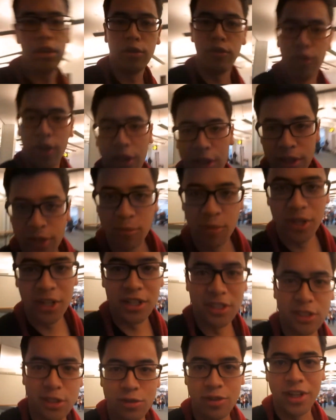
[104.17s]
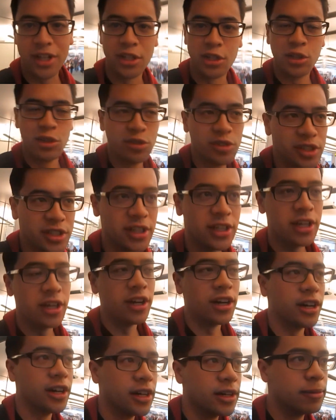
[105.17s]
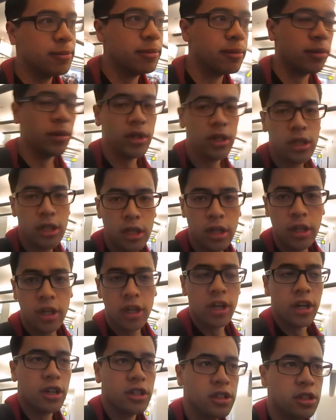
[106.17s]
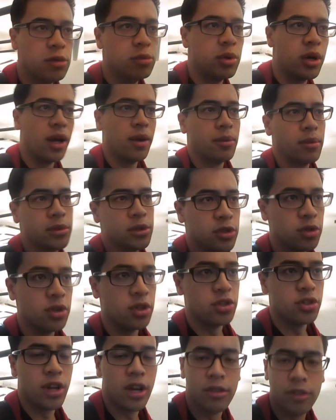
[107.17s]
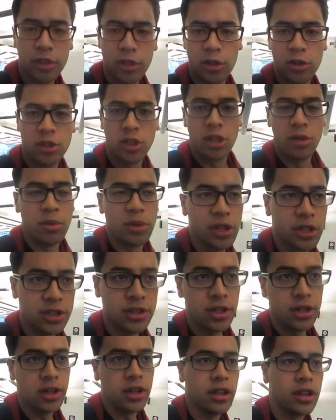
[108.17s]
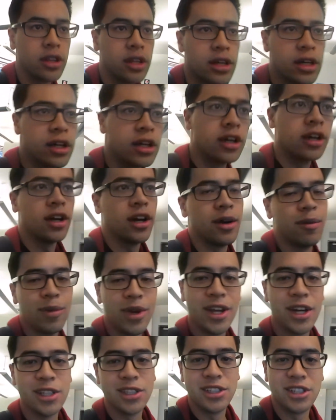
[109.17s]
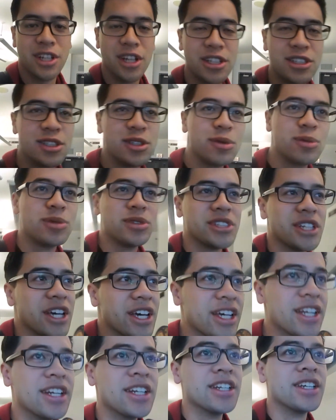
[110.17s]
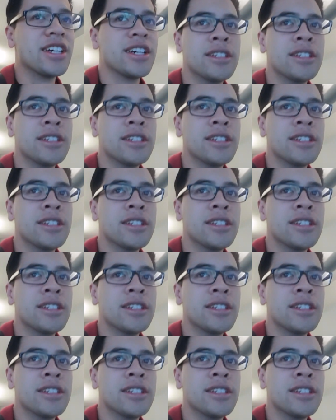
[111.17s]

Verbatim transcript: about. Finally made it to Vancouver. Um, no problems with the travel, no turbulence or anything. I'm heading to customs and